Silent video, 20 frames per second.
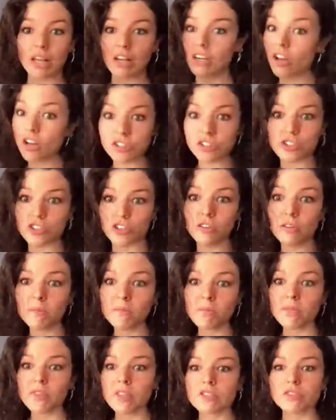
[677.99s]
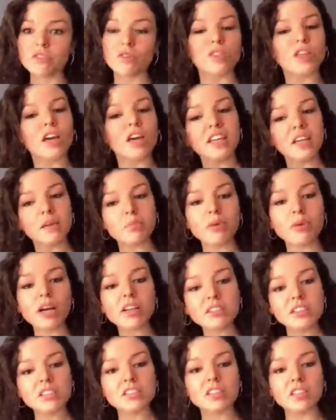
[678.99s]
London so that he
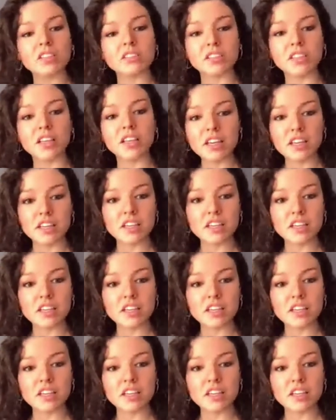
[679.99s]
practices